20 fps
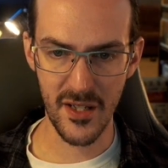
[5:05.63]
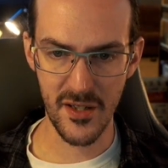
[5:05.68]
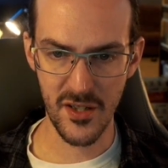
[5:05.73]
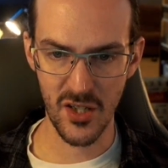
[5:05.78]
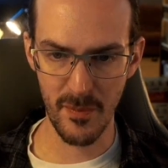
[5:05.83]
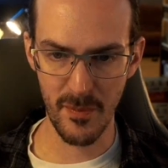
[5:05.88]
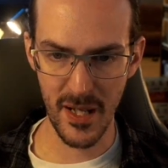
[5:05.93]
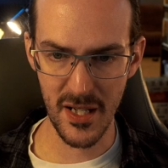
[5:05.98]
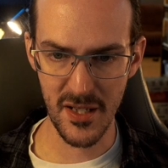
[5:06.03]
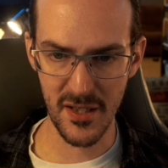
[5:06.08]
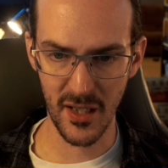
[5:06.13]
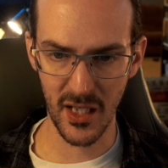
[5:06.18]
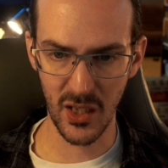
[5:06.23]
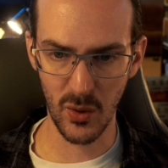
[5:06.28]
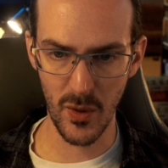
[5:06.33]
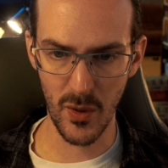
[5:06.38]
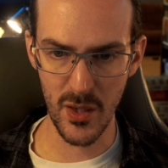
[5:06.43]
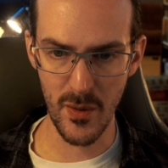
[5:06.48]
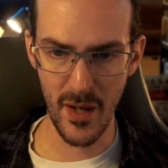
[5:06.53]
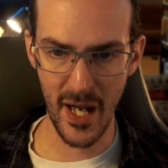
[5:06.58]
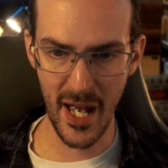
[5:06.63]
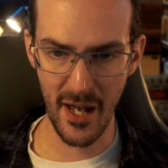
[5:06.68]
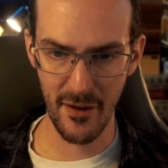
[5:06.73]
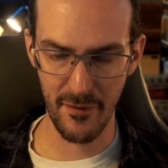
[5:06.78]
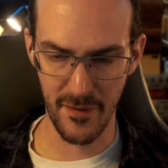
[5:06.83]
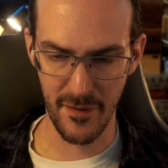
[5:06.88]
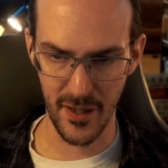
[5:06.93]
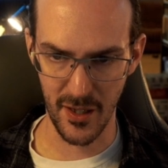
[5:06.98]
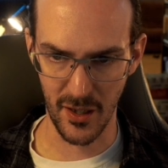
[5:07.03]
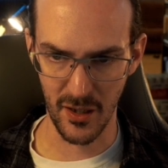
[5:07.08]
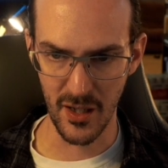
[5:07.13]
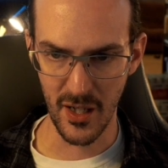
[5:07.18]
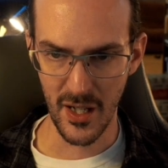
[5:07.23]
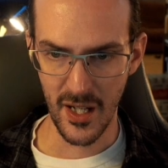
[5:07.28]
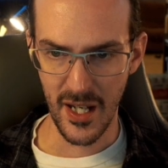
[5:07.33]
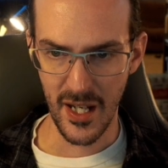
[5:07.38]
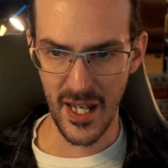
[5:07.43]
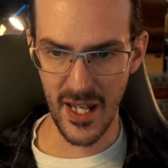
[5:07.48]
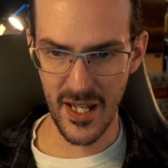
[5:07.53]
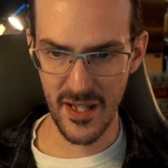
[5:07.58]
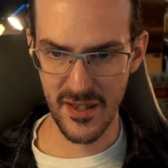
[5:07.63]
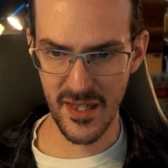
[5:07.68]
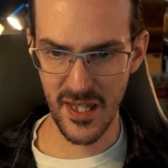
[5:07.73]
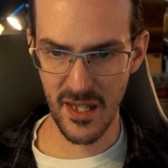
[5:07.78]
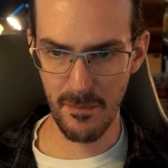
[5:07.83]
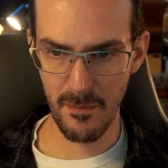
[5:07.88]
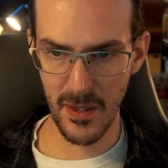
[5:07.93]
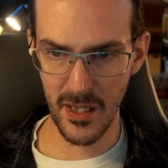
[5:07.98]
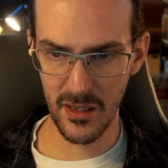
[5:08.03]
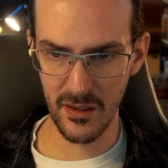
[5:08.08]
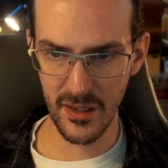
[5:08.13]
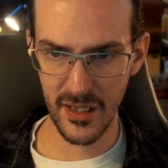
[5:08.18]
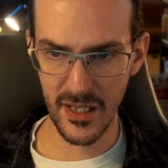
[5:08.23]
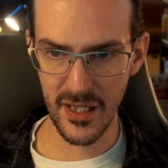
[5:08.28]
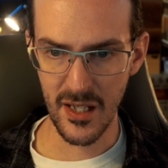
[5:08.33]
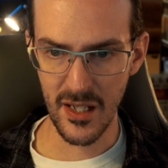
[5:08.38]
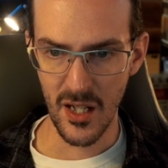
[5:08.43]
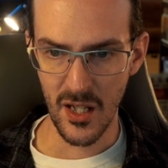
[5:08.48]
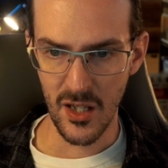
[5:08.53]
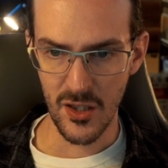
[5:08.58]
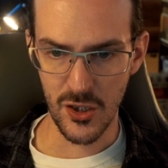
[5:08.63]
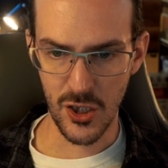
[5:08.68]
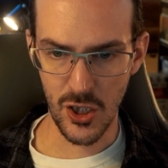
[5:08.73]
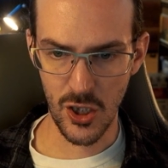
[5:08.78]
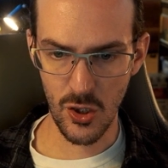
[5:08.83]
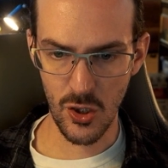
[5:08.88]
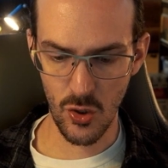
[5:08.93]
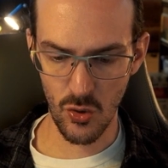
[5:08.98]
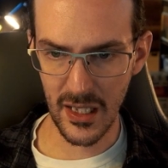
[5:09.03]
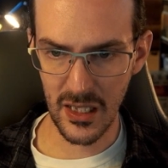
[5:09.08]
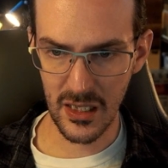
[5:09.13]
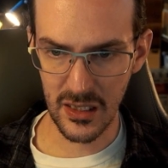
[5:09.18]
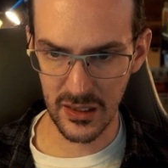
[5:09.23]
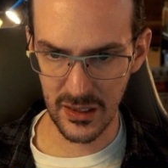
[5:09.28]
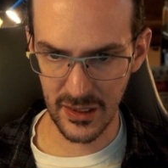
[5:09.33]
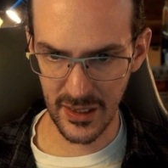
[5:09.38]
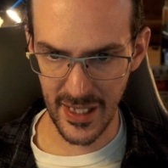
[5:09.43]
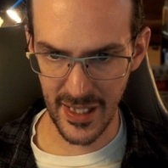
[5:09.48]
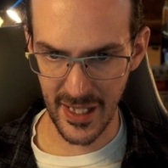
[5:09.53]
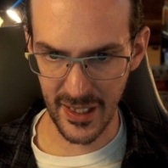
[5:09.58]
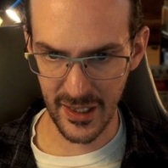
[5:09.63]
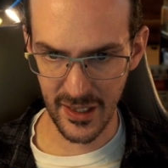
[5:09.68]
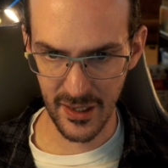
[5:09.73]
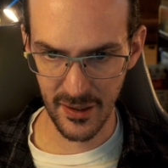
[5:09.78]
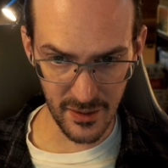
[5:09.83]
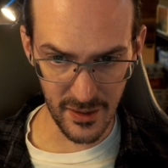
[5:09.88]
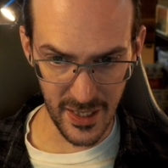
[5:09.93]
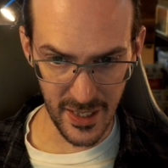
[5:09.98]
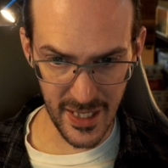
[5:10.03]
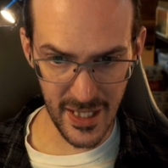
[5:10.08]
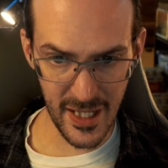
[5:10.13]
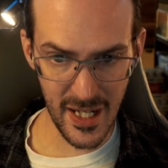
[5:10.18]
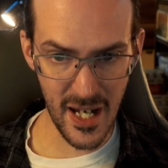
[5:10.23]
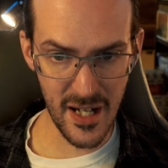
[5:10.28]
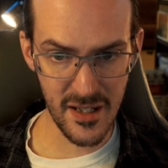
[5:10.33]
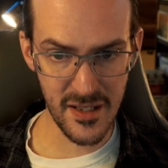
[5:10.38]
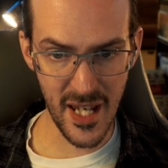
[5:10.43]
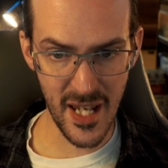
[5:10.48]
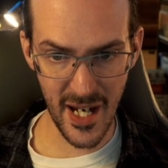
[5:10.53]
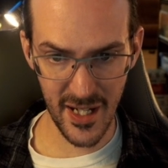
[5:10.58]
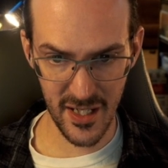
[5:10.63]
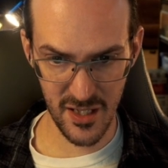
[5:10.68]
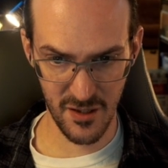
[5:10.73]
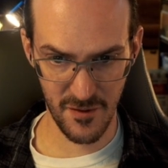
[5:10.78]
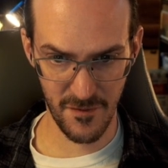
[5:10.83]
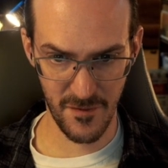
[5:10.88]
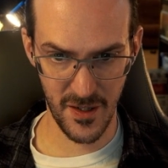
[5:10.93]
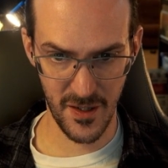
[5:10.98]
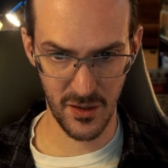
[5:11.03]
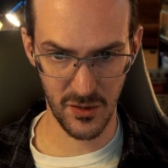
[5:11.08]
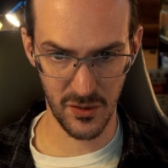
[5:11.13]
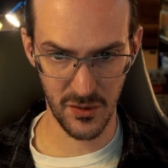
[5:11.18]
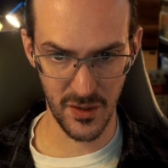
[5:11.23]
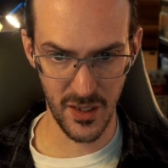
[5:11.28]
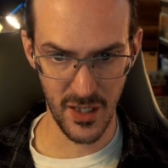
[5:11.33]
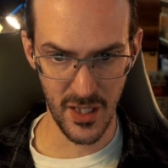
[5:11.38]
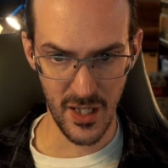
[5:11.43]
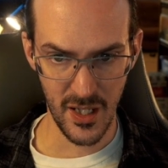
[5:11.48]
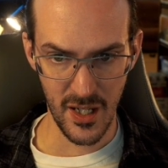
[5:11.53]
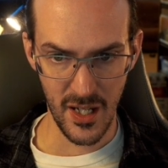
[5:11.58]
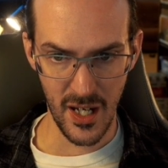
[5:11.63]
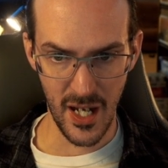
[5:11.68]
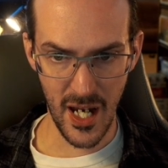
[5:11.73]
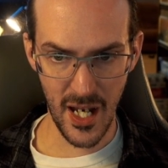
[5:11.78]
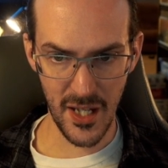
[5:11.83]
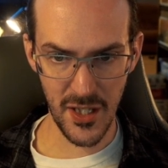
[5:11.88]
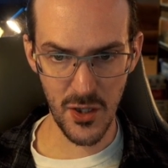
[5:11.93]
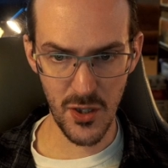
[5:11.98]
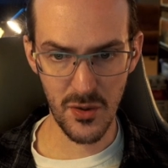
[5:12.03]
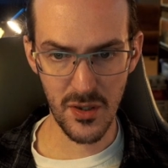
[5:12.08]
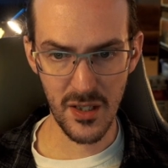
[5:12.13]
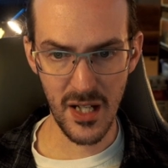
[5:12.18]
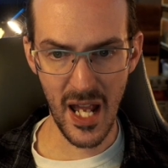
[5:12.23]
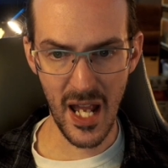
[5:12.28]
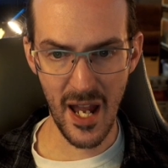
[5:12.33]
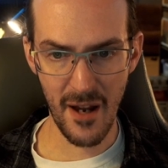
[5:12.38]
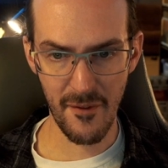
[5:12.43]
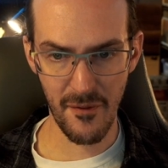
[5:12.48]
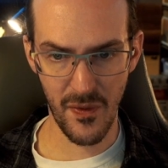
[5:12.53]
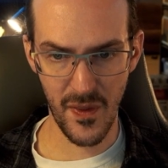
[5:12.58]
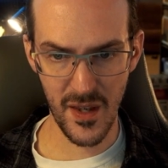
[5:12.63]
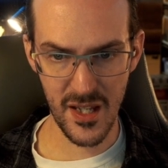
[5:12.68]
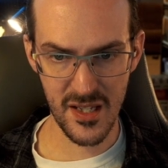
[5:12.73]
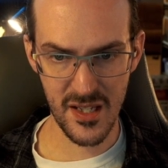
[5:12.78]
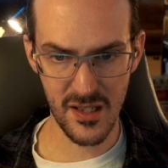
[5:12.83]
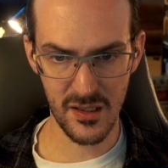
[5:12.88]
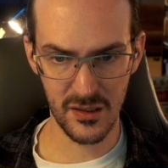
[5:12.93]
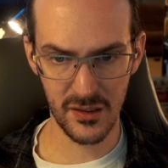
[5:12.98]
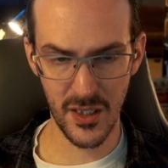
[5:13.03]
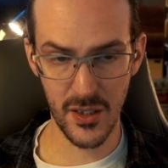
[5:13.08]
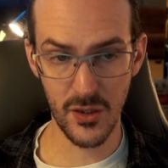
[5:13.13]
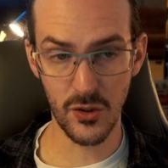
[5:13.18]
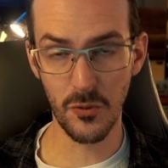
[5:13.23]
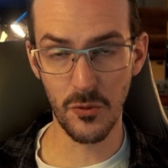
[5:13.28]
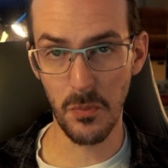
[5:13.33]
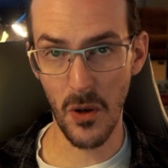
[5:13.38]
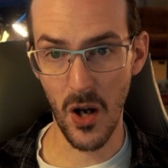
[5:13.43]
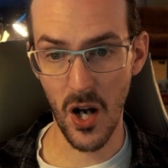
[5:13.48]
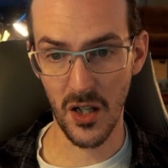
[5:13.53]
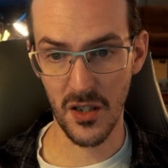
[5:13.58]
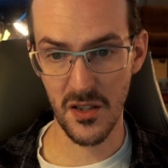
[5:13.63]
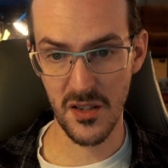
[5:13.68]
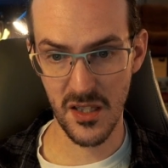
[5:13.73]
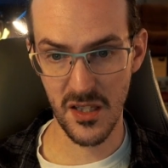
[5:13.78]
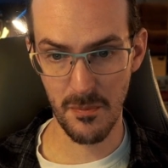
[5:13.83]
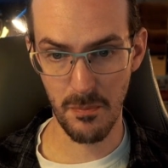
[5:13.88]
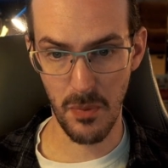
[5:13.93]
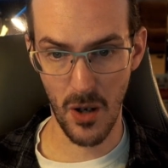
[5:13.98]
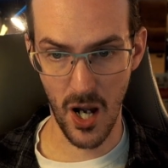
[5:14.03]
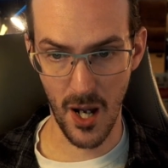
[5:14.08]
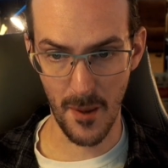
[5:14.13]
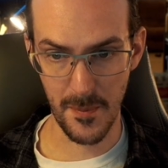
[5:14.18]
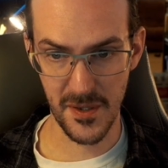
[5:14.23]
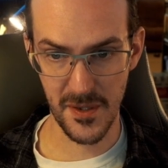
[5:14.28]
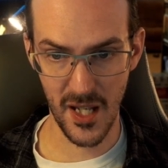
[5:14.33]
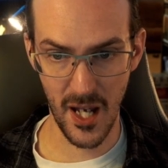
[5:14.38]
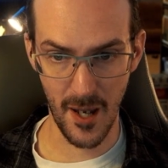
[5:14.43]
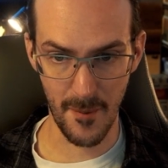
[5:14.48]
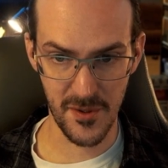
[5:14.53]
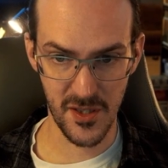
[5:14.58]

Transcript: So basically, what you have here is the ability to click in a text field and you can have this little box that pops up.